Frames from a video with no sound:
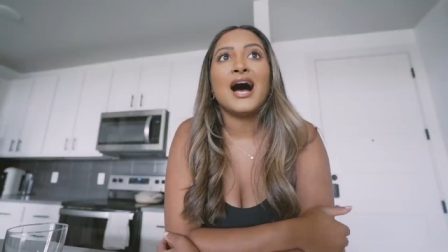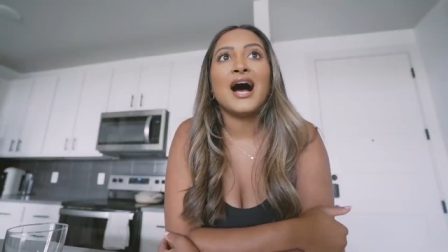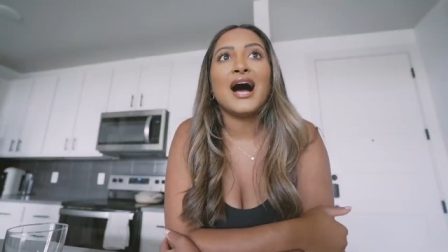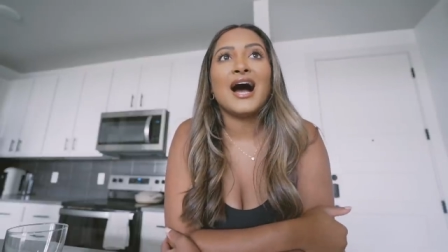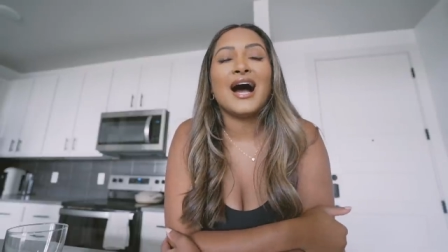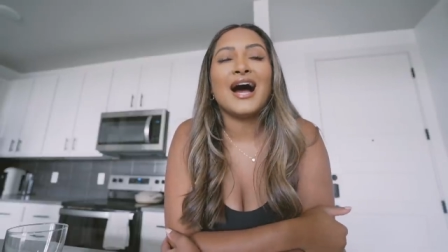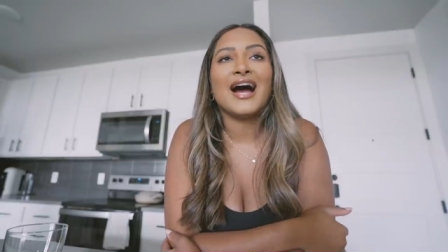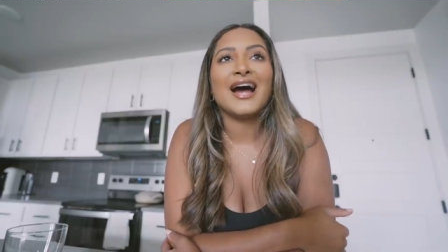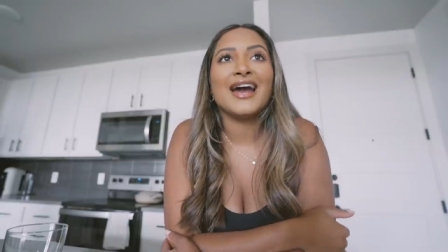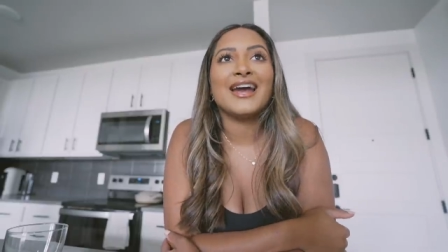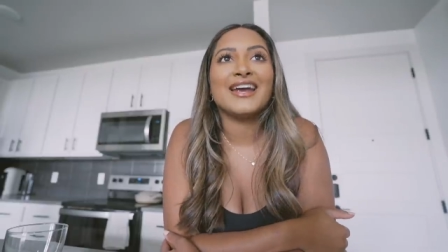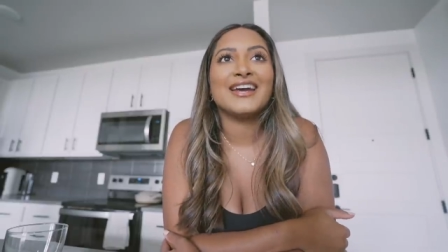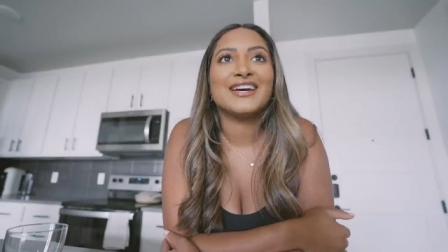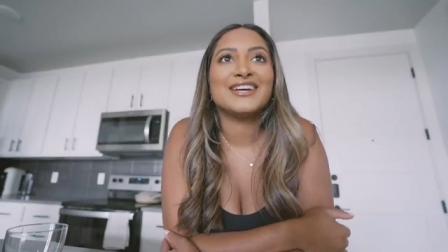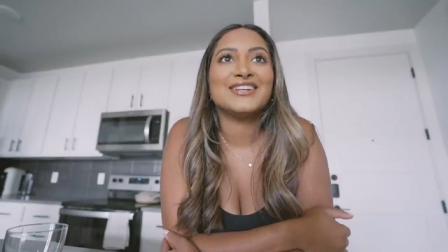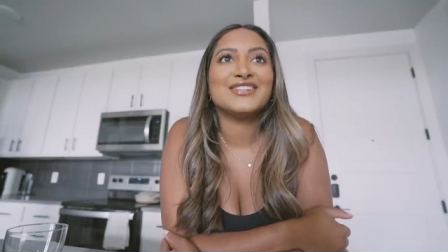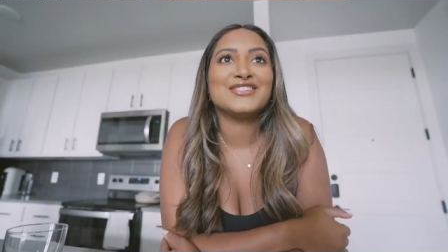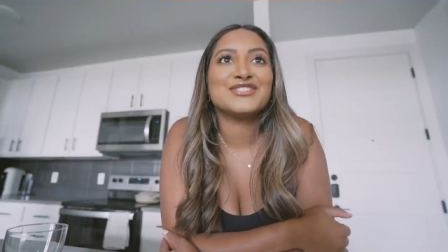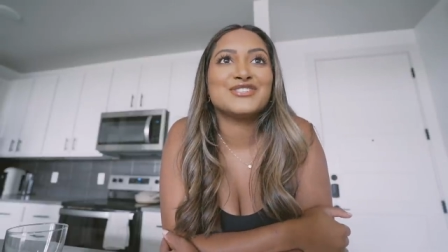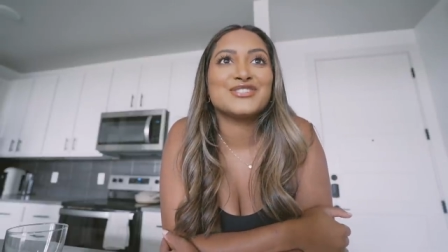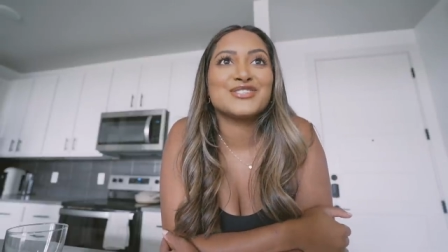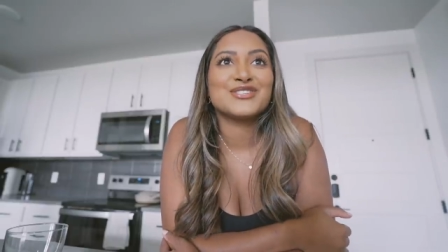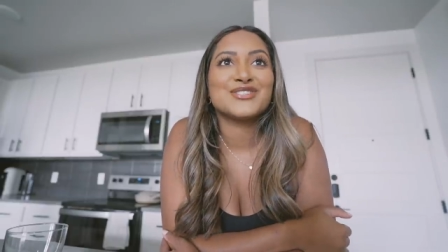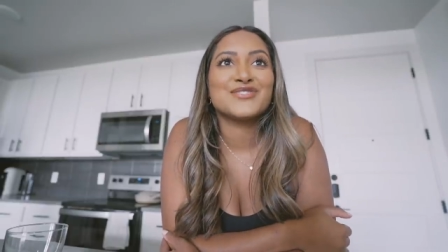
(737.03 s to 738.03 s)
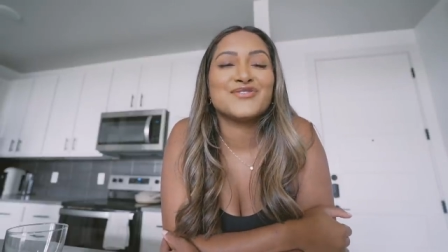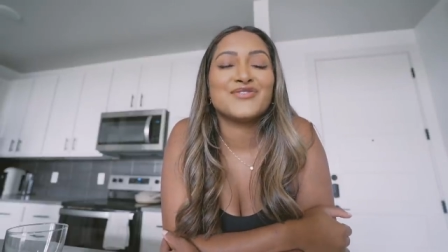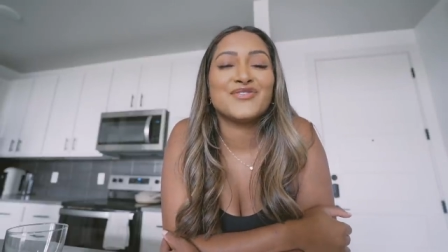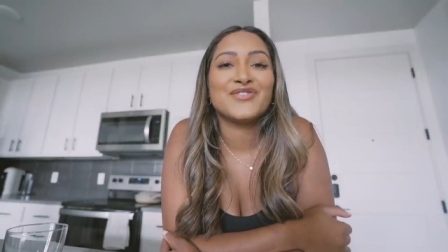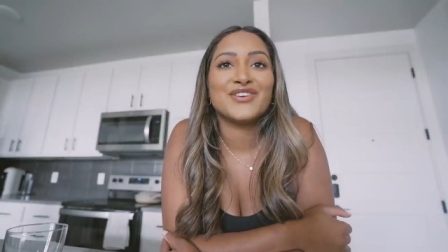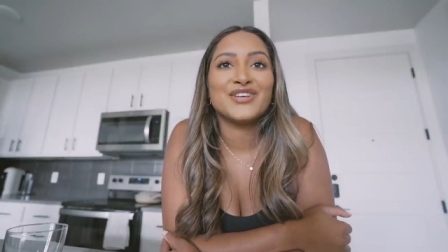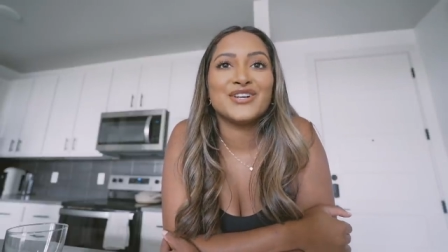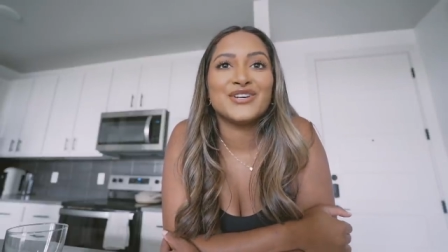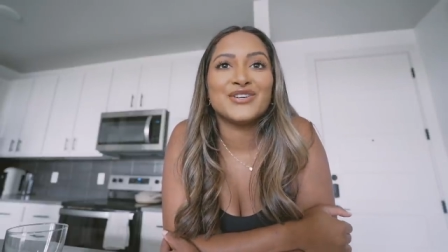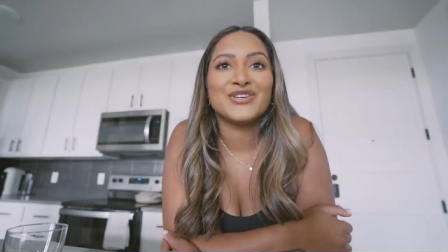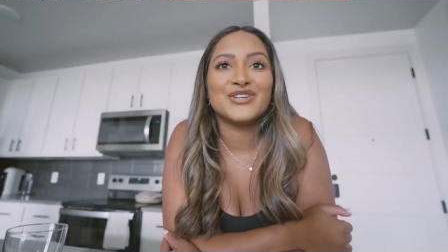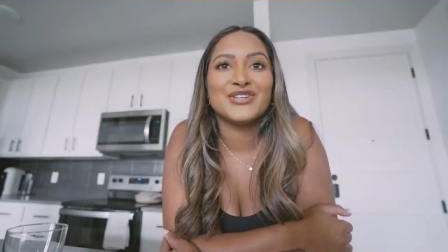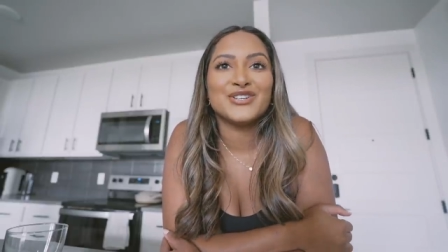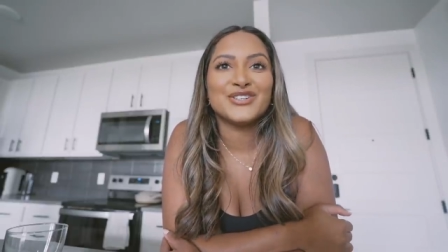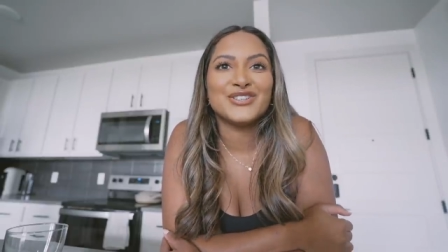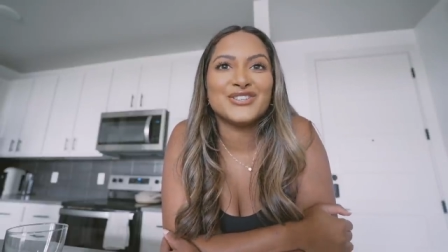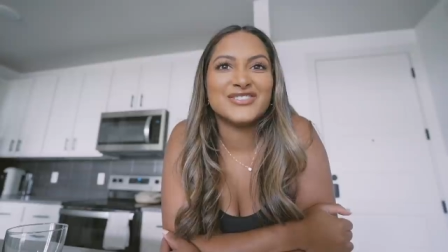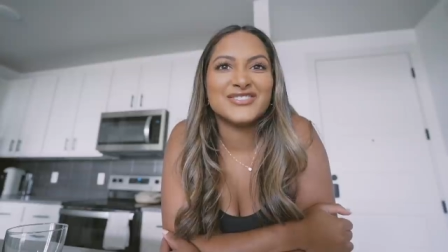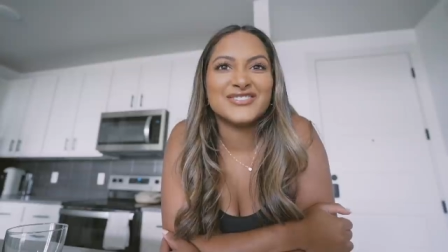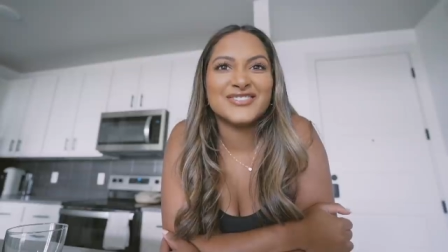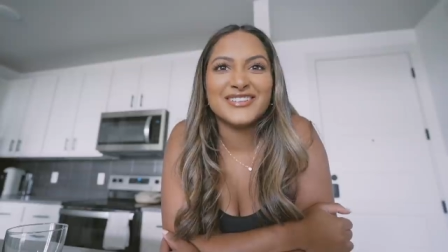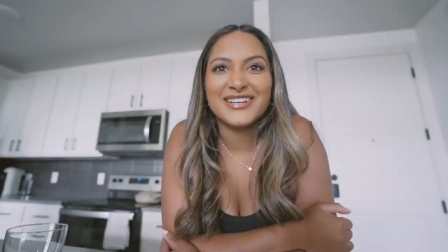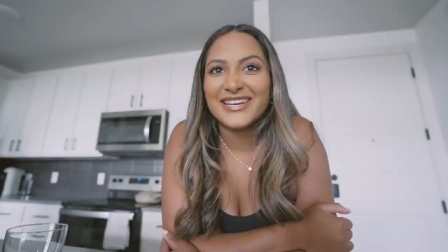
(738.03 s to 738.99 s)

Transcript: I just feel